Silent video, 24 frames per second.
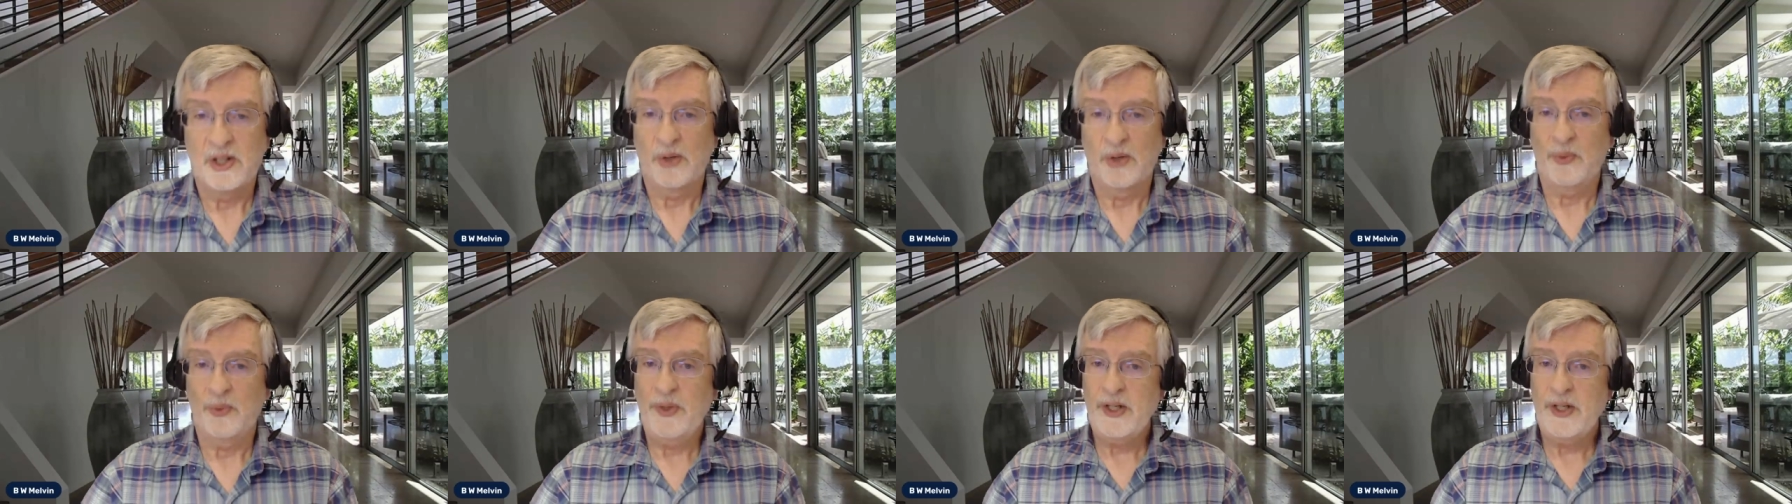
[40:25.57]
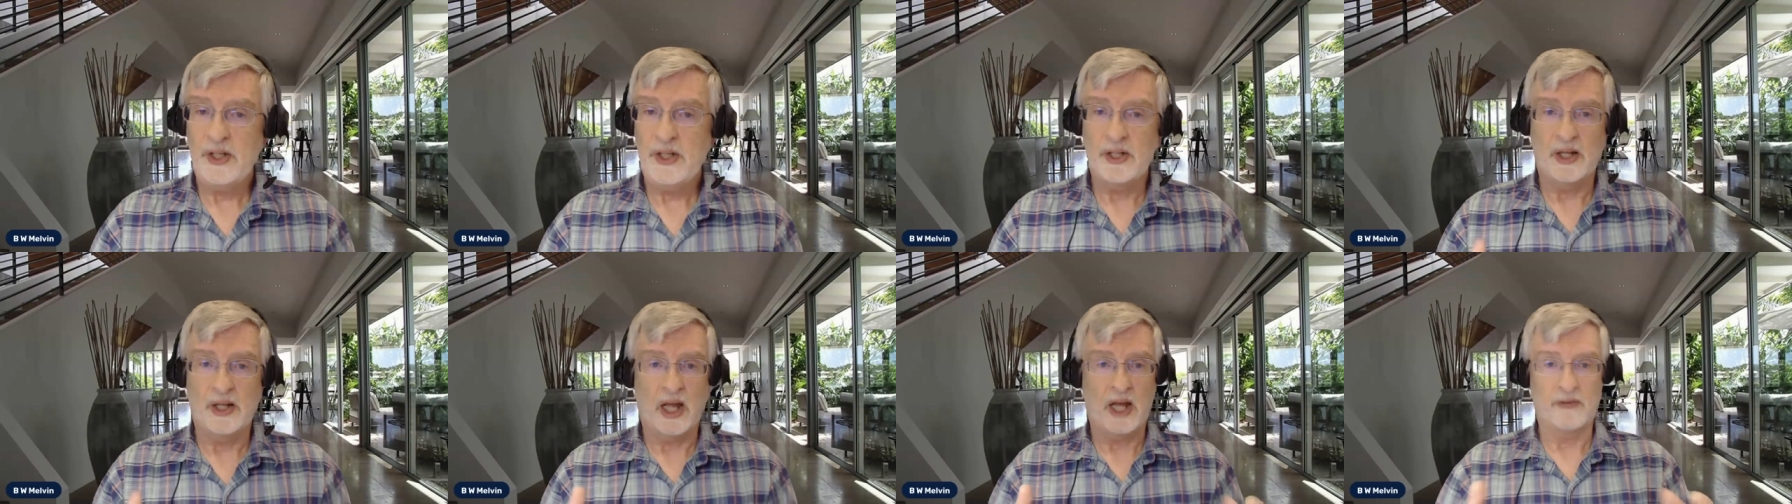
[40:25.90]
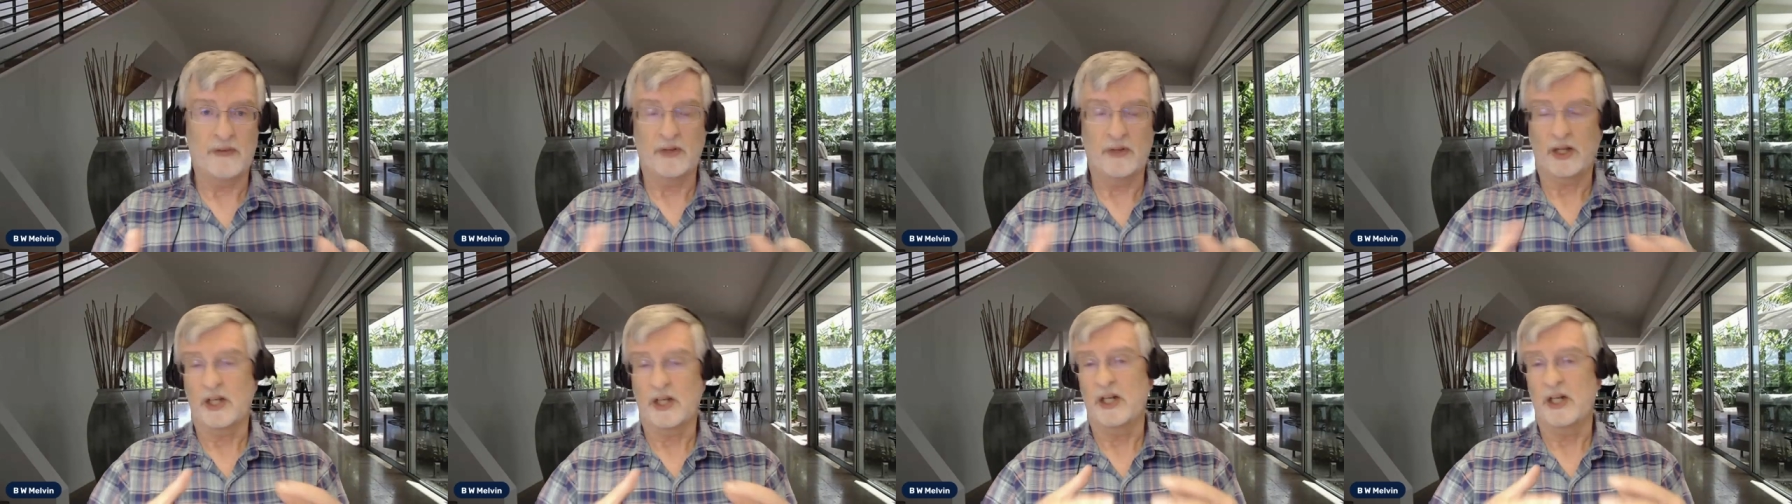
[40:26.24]
we can
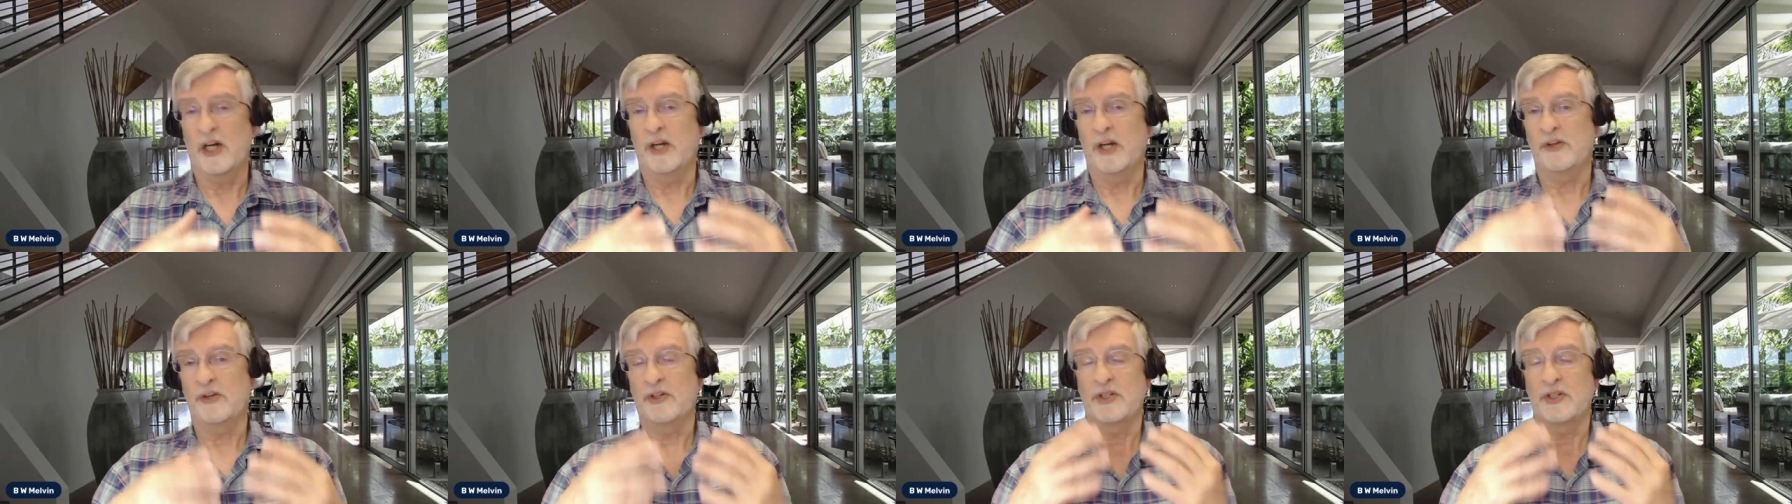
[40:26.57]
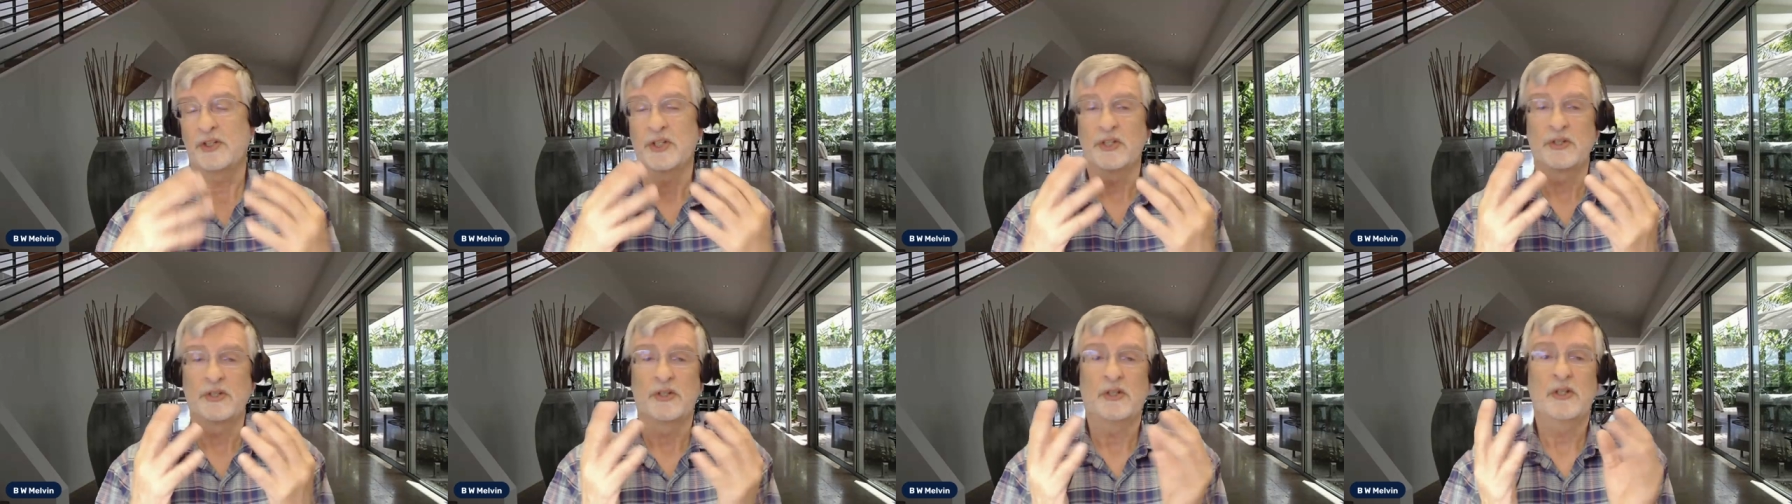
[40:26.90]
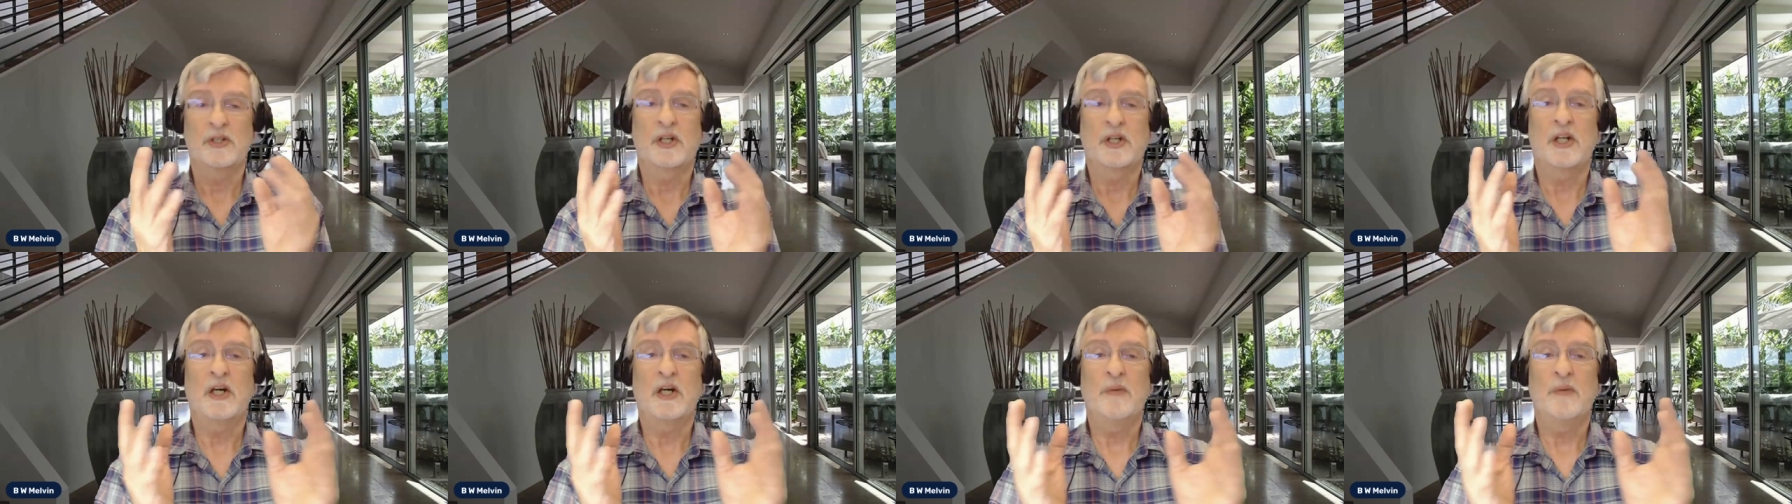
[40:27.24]
have a kinder, gentler
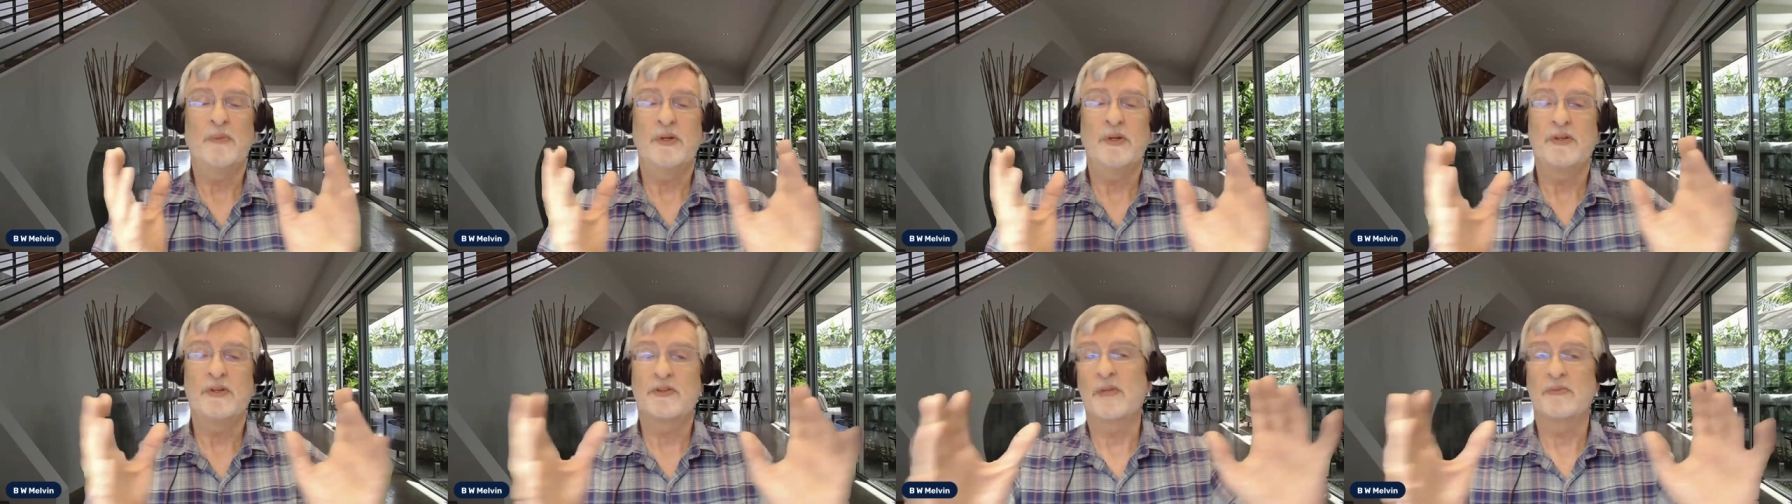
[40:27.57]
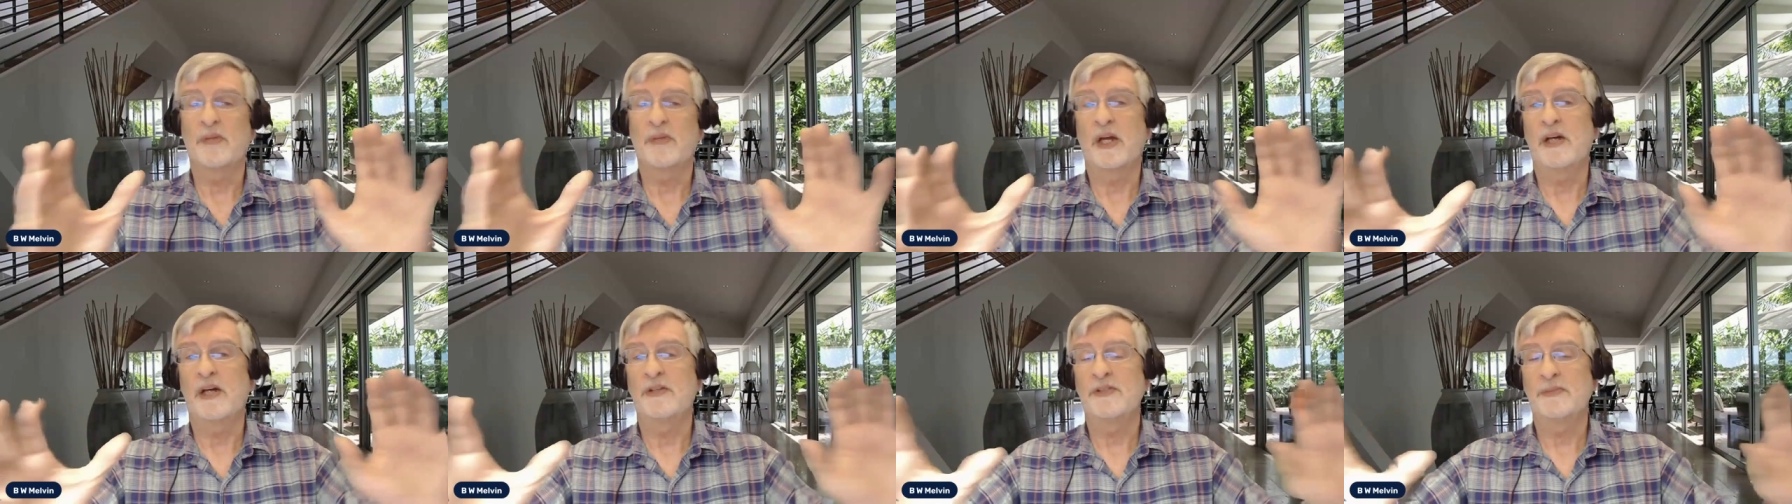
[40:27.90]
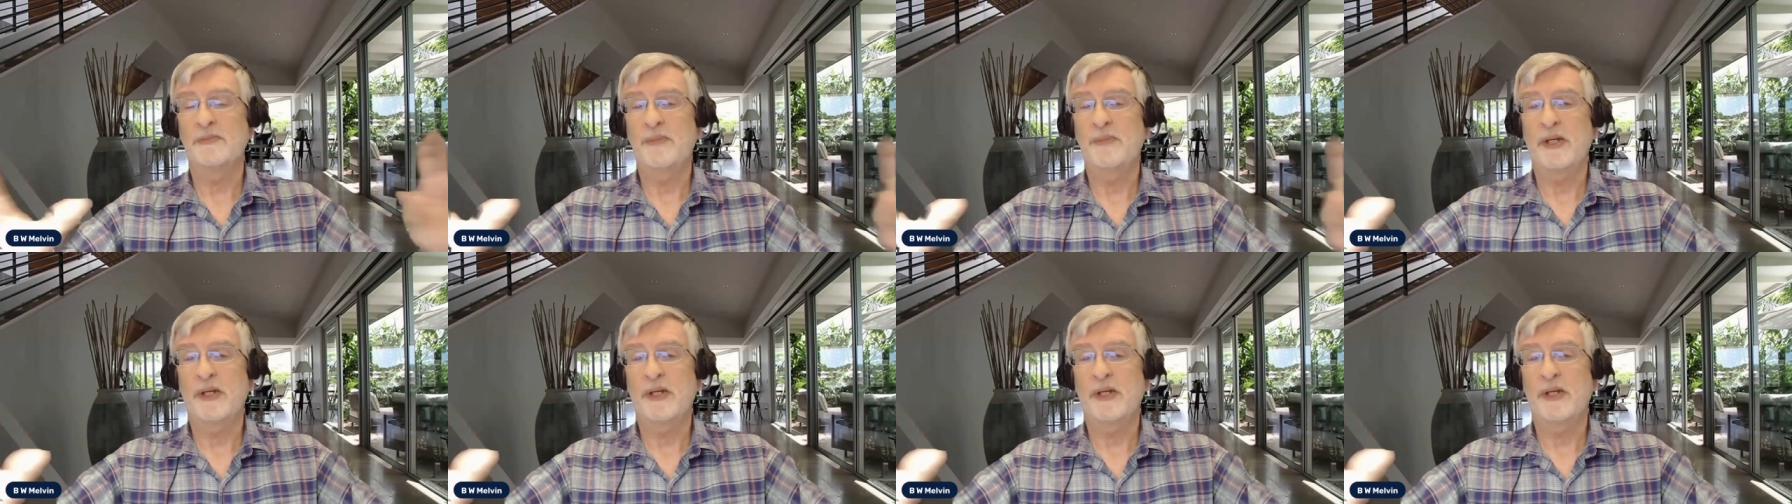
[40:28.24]
communism that Alice